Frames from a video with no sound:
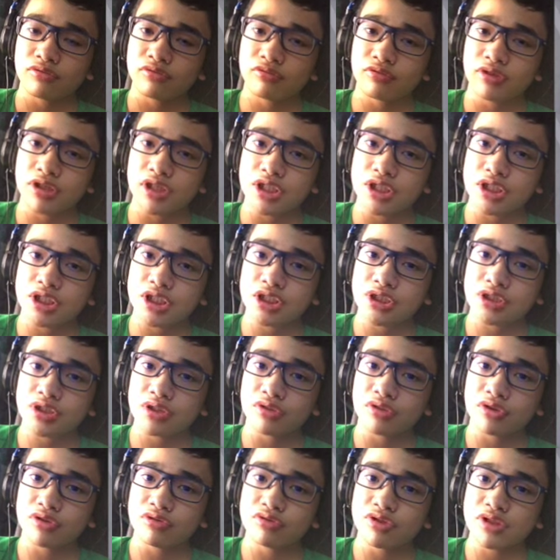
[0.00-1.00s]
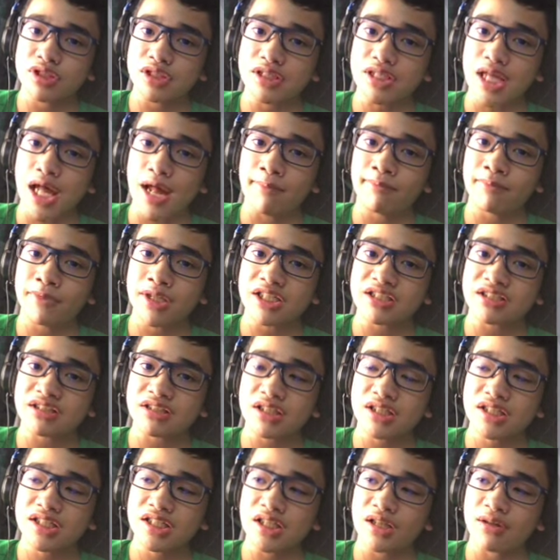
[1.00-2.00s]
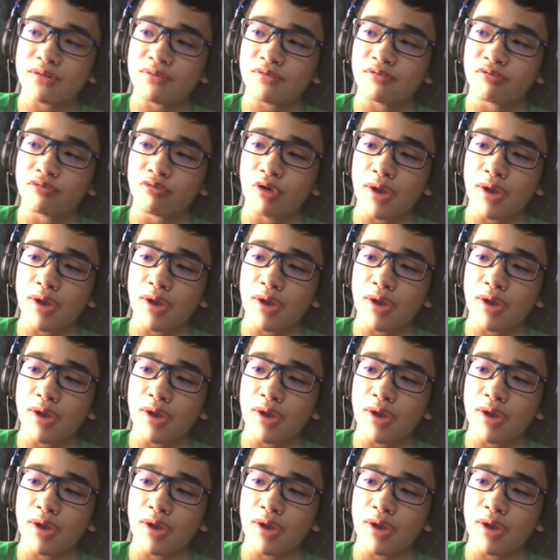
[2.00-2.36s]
which uses amnestics and